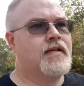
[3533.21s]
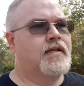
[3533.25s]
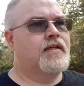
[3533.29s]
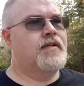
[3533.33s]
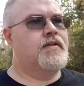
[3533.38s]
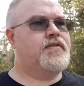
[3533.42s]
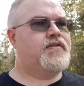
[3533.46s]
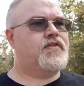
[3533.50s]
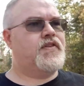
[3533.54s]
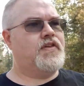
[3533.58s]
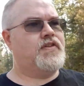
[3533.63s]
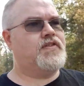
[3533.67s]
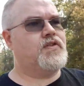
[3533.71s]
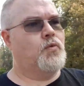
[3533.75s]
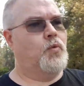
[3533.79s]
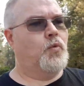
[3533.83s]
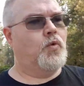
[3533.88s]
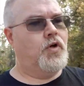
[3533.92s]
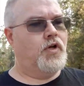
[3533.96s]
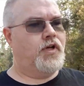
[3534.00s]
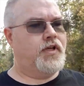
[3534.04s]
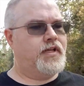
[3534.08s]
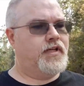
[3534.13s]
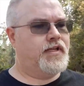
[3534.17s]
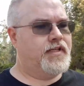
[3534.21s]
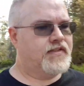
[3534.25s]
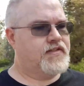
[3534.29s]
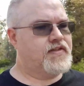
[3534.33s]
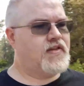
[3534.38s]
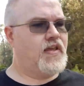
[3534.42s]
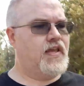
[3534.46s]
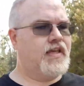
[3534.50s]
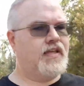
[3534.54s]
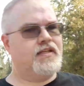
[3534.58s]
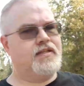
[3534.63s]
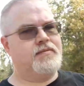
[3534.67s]
Season one is
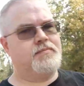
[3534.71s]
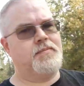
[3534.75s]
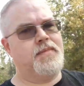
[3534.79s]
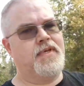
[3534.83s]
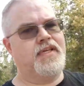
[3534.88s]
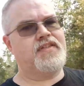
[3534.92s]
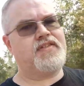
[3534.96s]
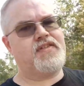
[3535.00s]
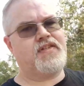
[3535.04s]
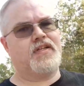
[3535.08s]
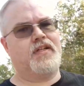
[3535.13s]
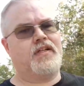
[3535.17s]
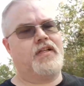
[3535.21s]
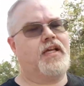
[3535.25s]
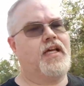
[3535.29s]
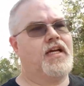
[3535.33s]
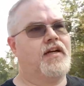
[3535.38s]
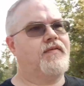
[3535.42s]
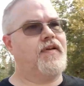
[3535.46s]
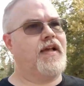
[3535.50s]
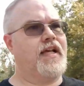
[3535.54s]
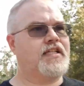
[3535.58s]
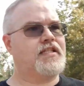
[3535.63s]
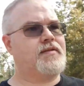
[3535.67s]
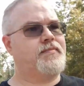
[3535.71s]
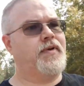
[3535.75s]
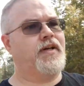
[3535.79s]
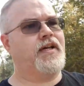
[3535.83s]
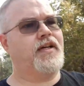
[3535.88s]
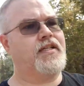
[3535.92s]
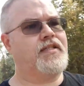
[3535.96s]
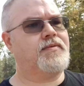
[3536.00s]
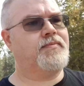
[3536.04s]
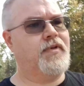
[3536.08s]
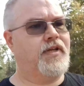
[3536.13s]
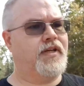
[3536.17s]
hit and miss in a lot of
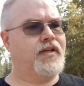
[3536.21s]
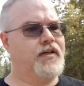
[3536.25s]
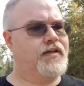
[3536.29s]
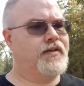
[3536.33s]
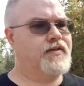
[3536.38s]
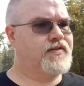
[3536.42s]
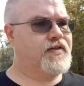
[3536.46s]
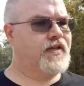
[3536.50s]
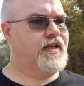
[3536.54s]
aspects because,